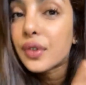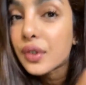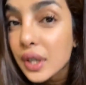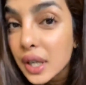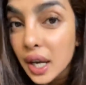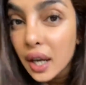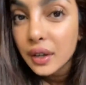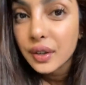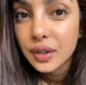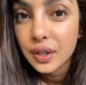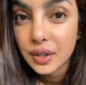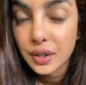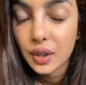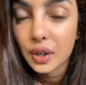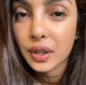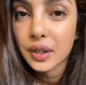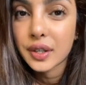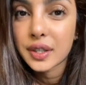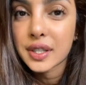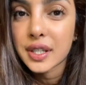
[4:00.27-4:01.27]

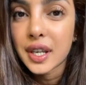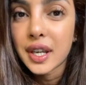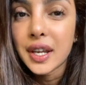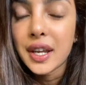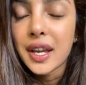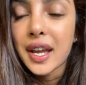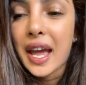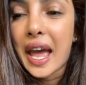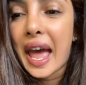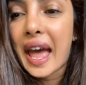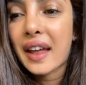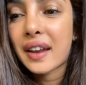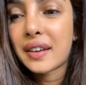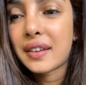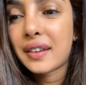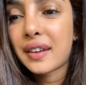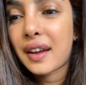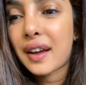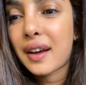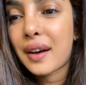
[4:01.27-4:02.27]
$300.
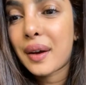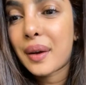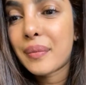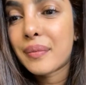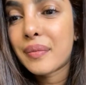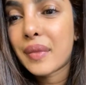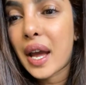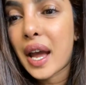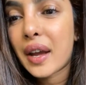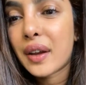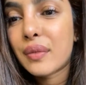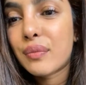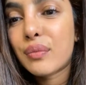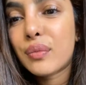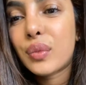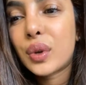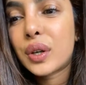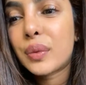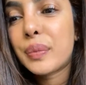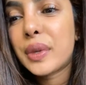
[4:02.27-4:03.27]
And
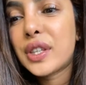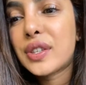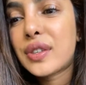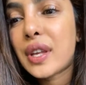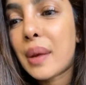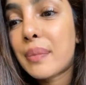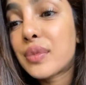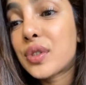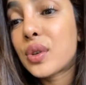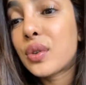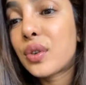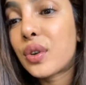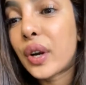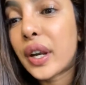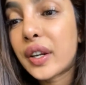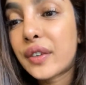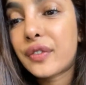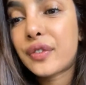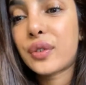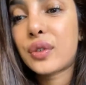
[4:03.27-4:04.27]
I'm so
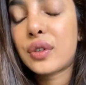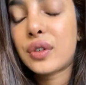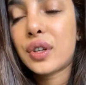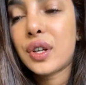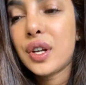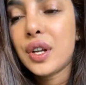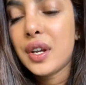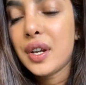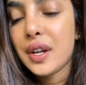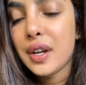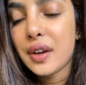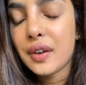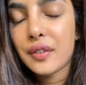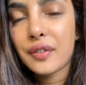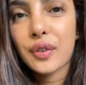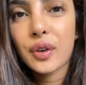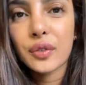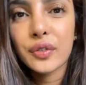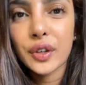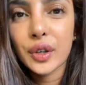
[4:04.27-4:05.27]
grateful
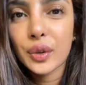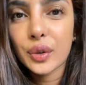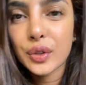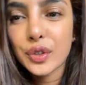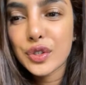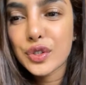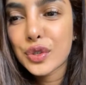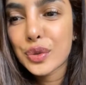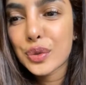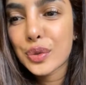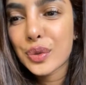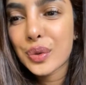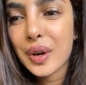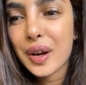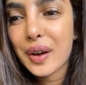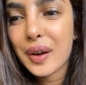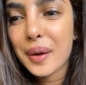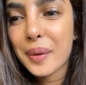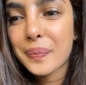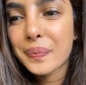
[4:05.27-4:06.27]
for Vinod
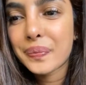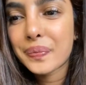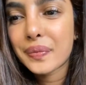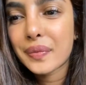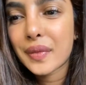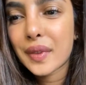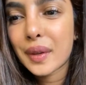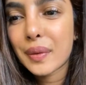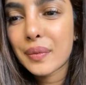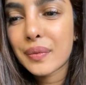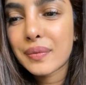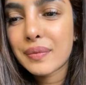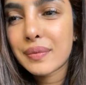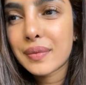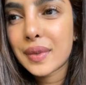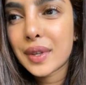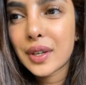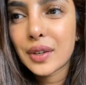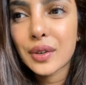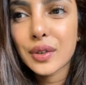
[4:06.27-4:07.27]
to,
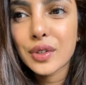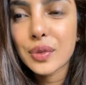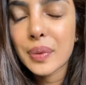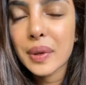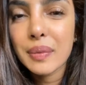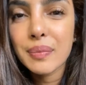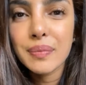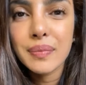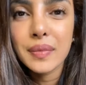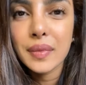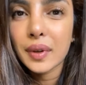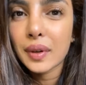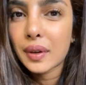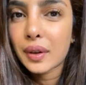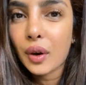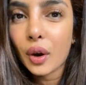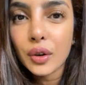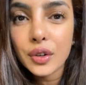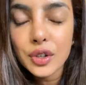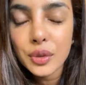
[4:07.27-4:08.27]
to be
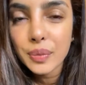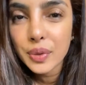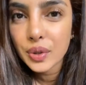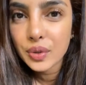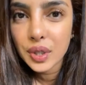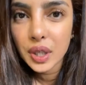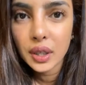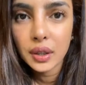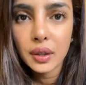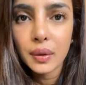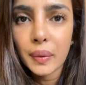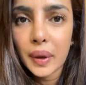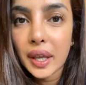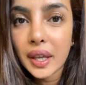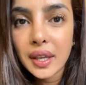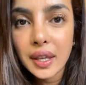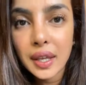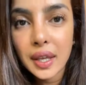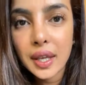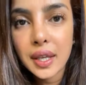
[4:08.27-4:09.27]
contributing the
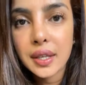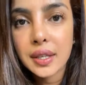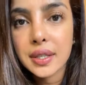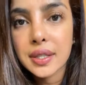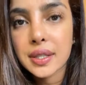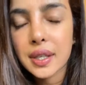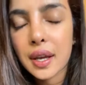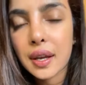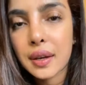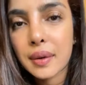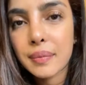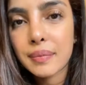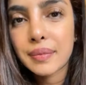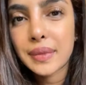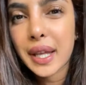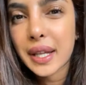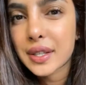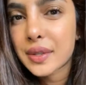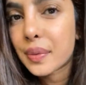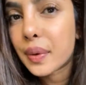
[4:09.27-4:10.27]
way he is.
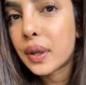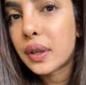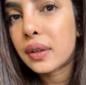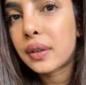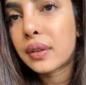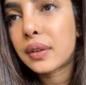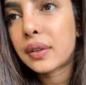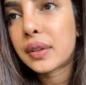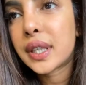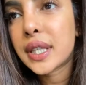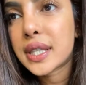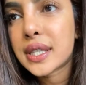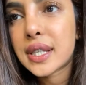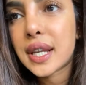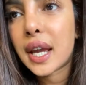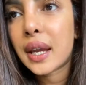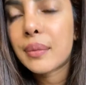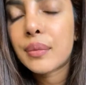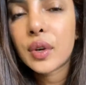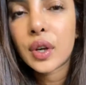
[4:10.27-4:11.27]
That's what this
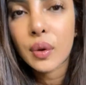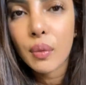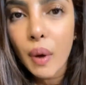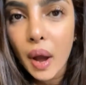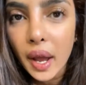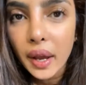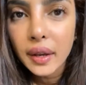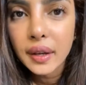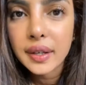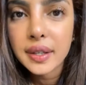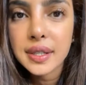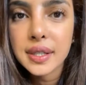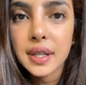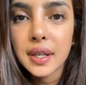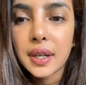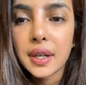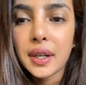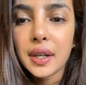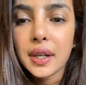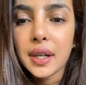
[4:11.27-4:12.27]
time requires,
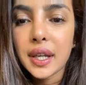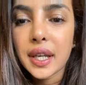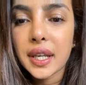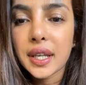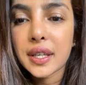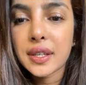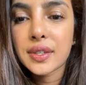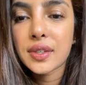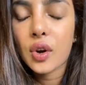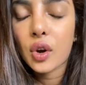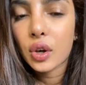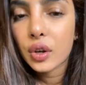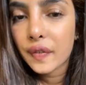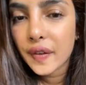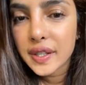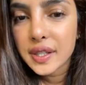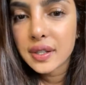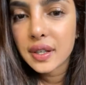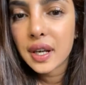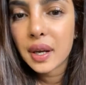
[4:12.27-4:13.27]
is all
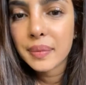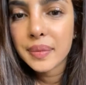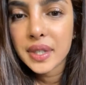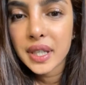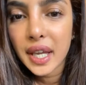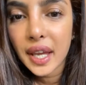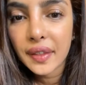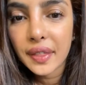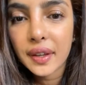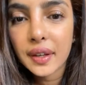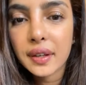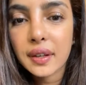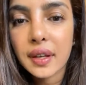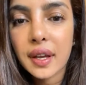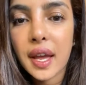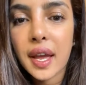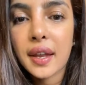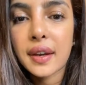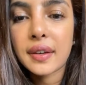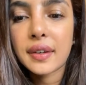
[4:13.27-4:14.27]
of us to come together,
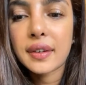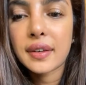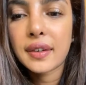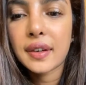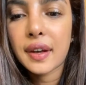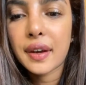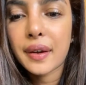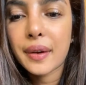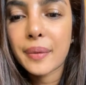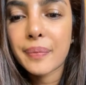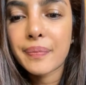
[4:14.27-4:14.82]
and